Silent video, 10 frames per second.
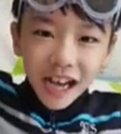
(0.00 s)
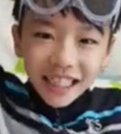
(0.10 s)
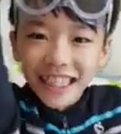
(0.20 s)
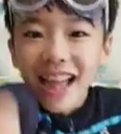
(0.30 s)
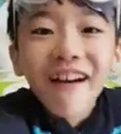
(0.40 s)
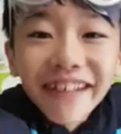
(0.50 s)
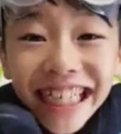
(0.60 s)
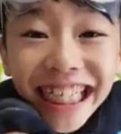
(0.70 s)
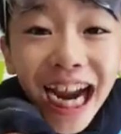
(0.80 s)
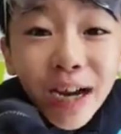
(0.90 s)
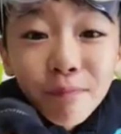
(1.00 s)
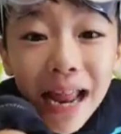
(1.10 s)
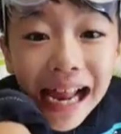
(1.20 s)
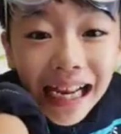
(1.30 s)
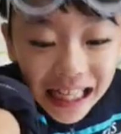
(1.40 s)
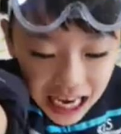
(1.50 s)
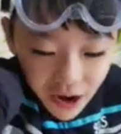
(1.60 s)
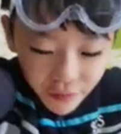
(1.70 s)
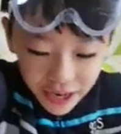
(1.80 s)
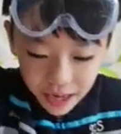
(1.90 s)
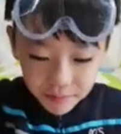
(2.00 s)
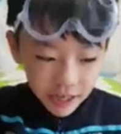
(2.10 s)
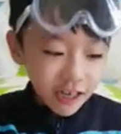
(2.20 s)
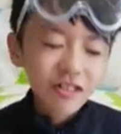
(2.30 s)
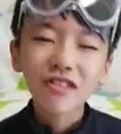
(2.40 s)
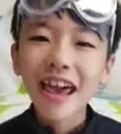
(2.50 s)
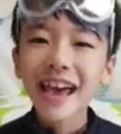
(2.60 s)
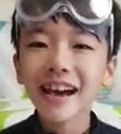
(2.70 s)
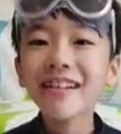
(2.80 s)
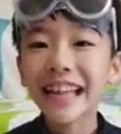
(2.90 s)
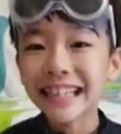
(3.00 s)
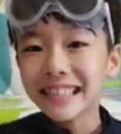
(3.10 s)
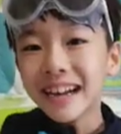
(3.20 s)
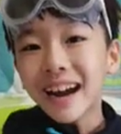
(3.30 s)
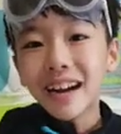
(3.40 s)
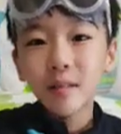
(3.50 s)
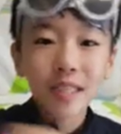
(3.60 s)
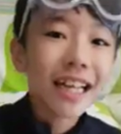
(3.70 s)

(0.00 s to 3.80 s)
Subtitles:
glow-in-the-dark planetarium. So now let's start.